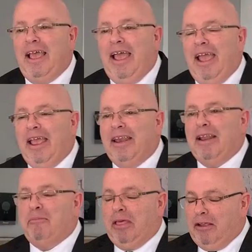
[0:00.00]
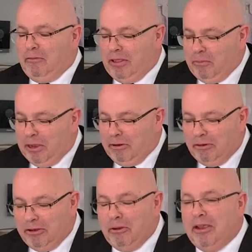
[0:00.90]
and I'm thankful that we can
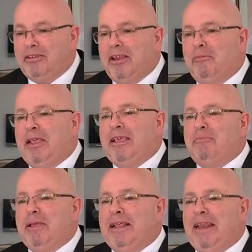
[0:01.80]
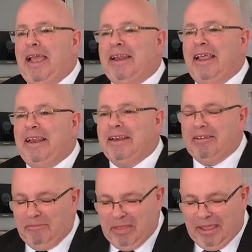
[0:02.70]
rejoice and we can be glad in it.